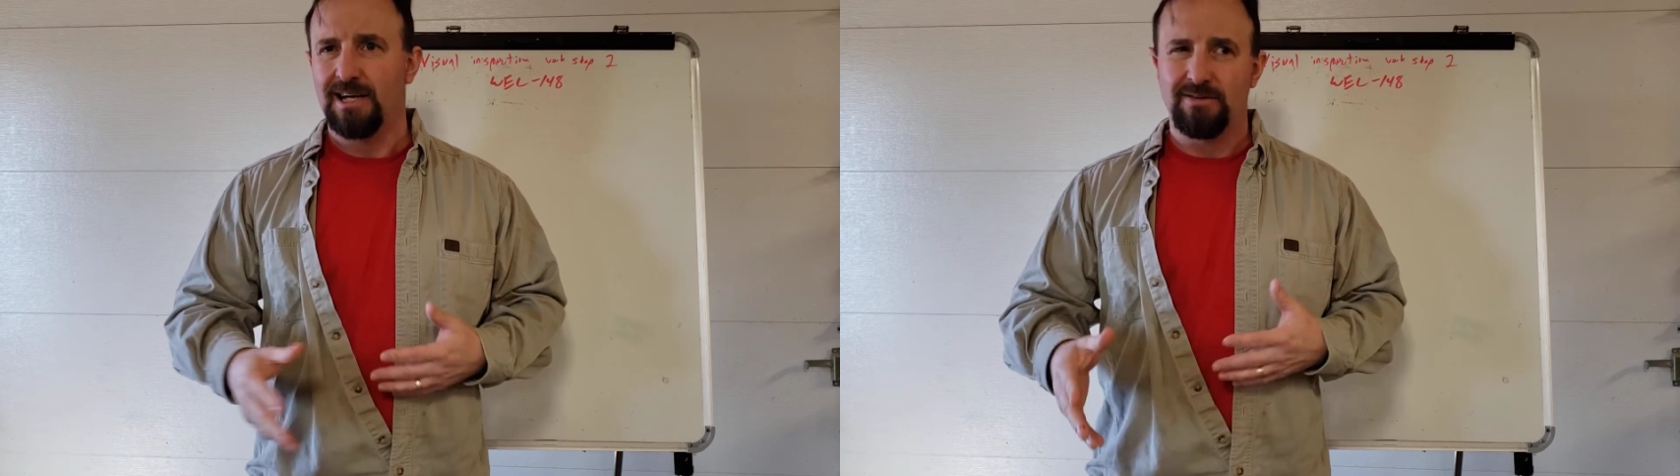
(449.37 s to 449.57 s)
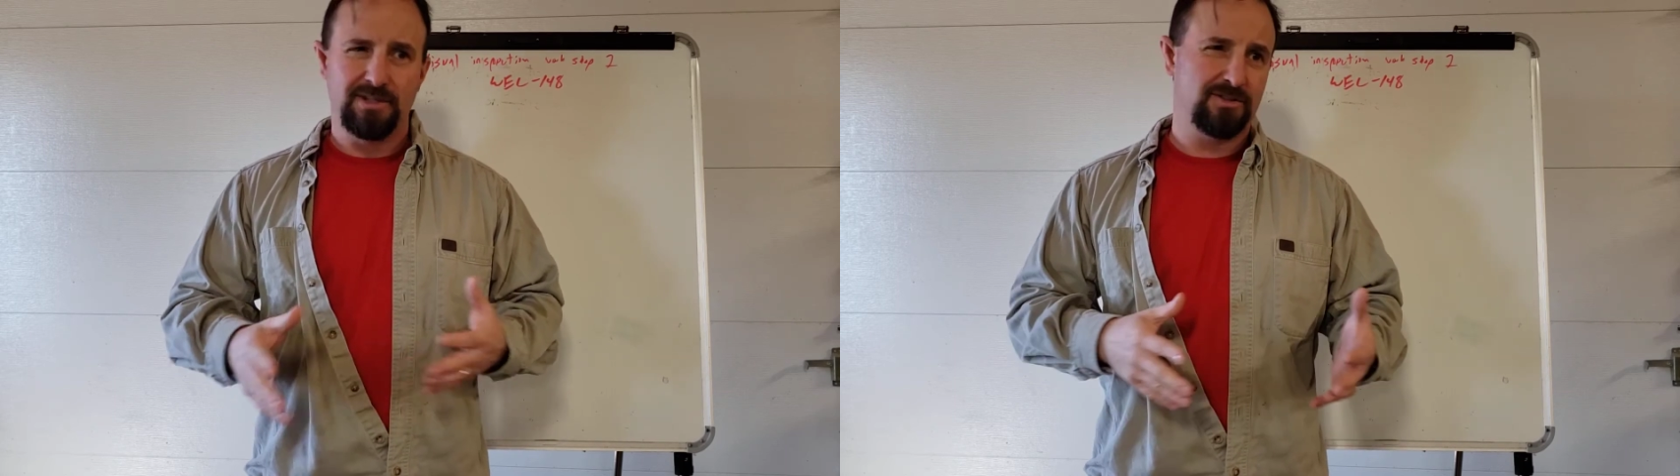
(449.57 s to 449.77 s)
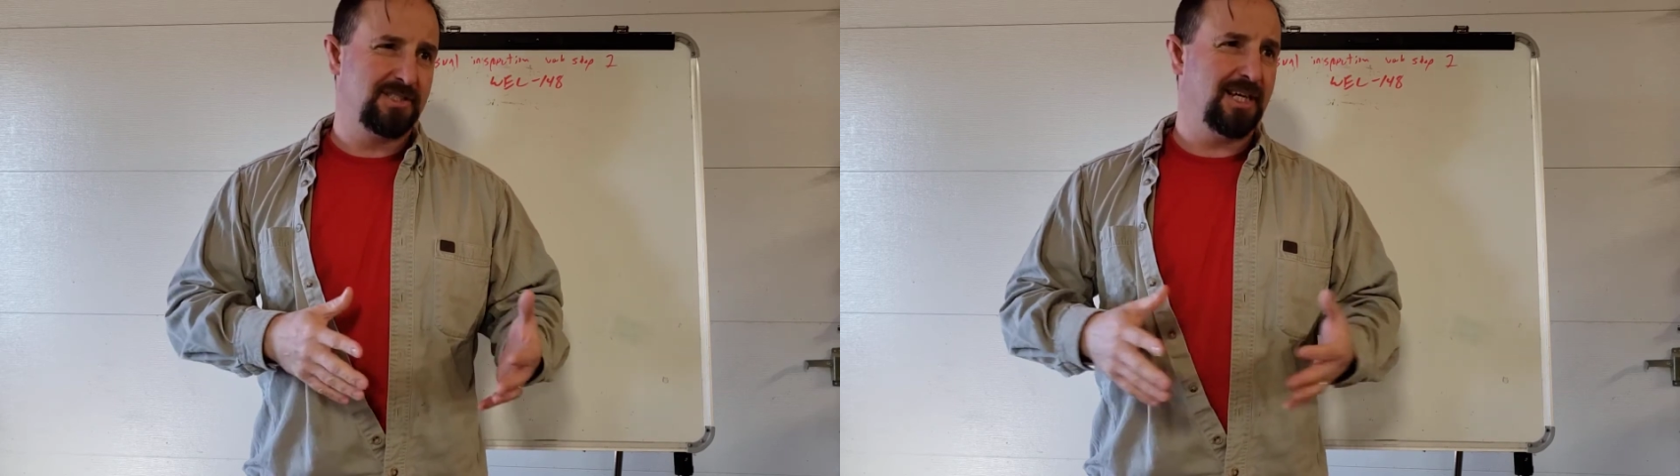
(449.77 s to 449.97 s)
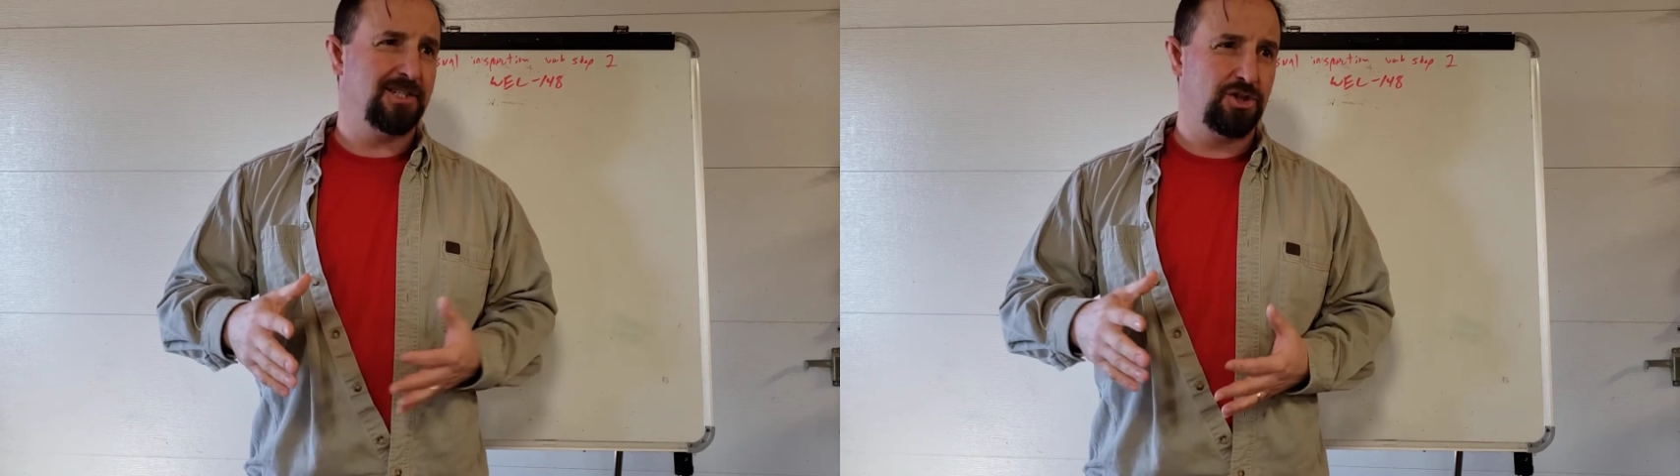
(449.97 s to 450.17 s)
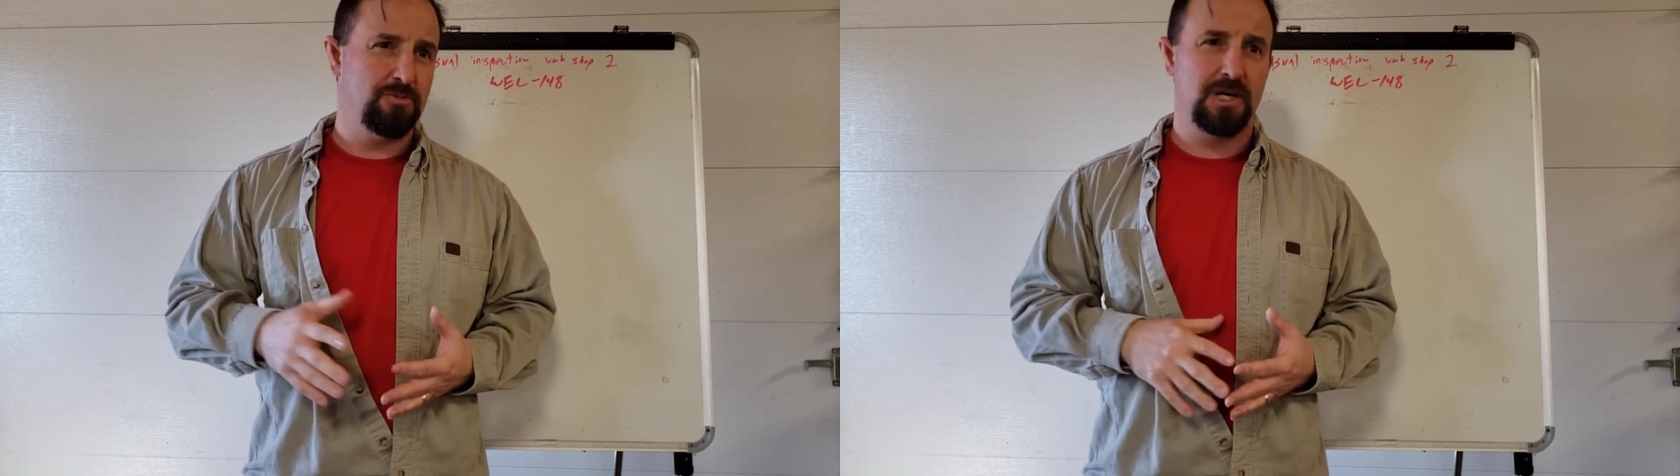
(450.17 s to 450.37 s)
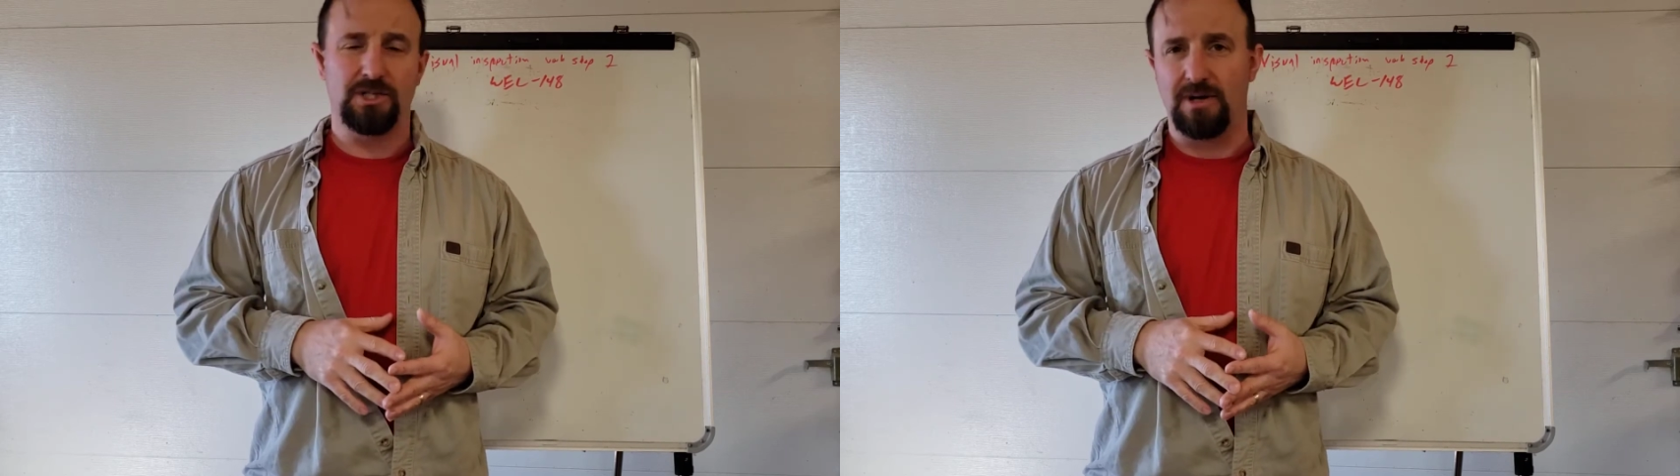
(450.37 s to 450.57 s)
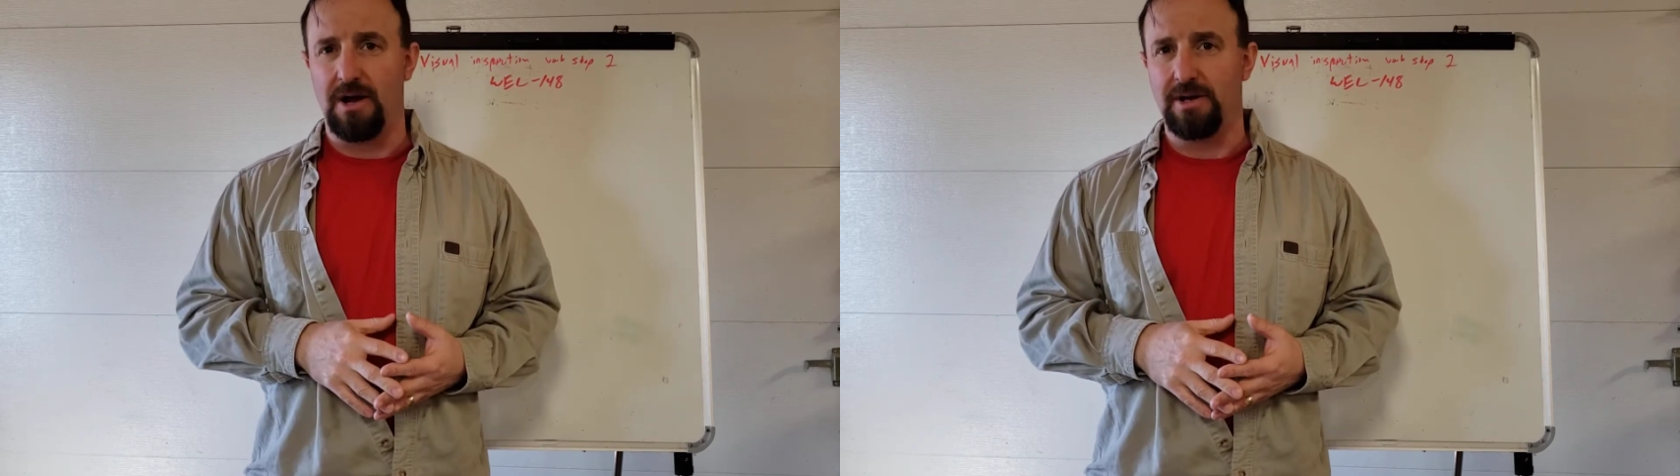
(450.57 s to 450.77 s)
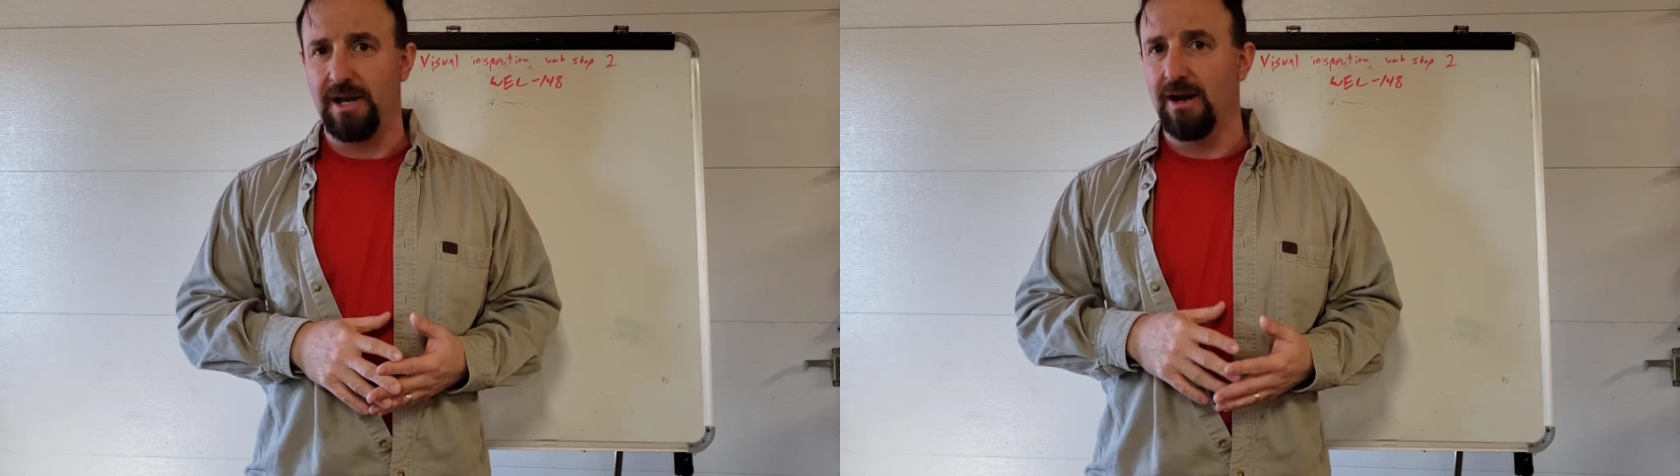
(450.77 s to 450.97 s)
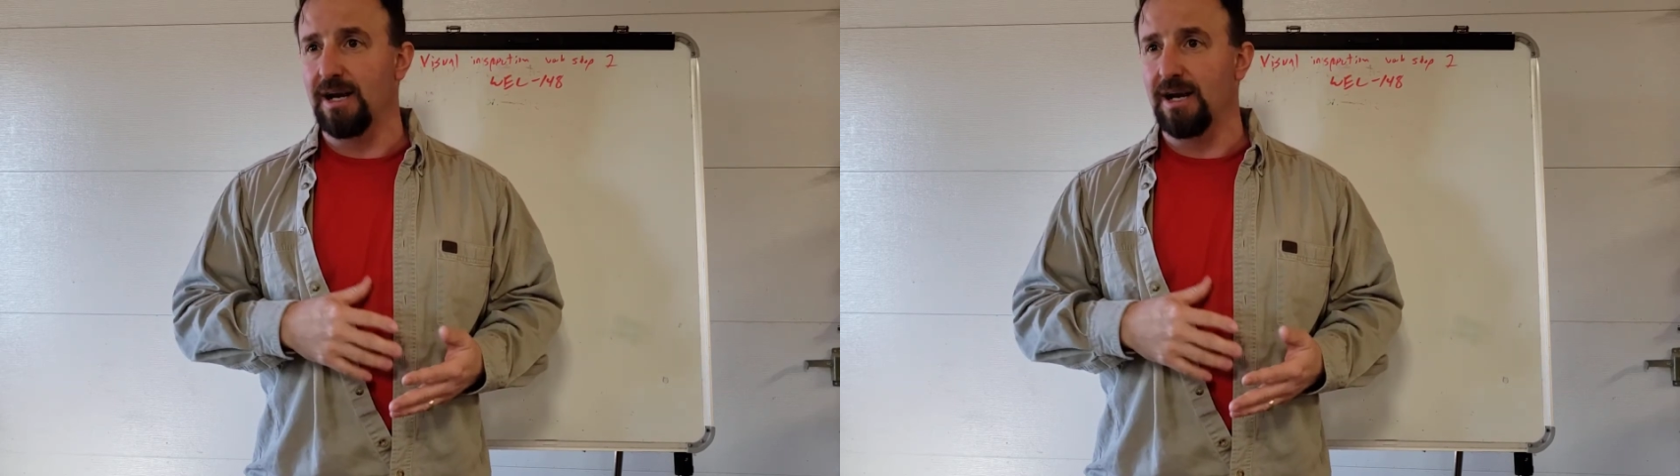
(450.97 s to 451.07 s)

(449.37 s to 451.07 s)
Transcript: We don't see it too much around here